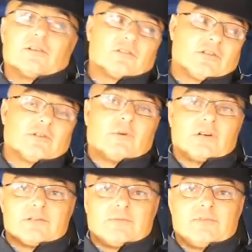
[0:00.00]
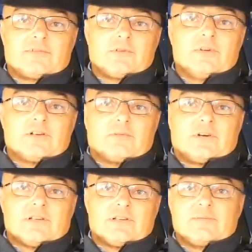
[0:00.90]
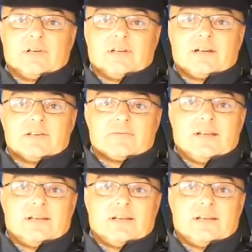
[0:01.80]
No, other wardens. We have two litter wardens here in Mullingar as well.